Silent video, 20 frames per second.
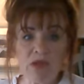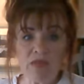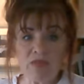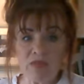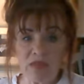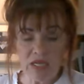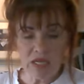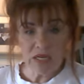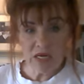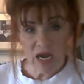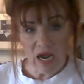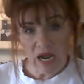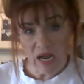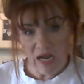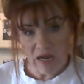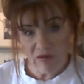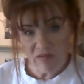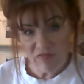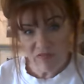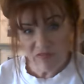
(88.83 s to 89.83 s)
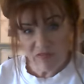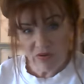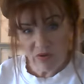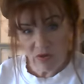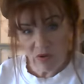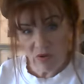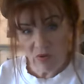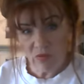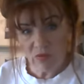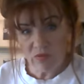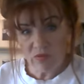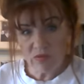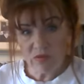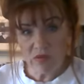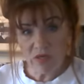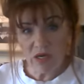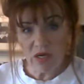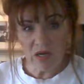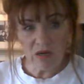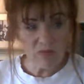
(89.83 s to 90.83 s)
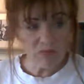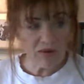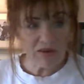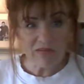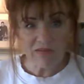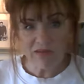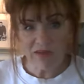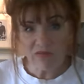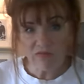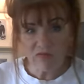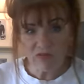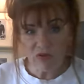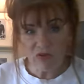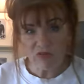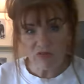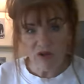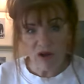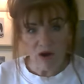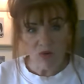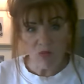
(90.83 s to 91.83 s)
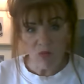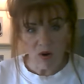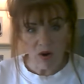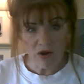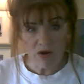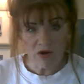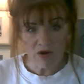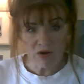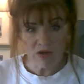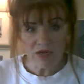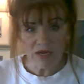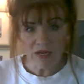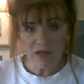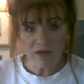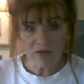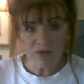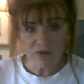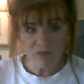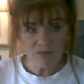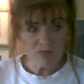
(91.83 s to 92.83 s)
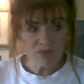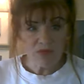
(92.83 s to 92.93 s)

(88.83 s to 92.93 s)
Then I fill my sink full of hot water and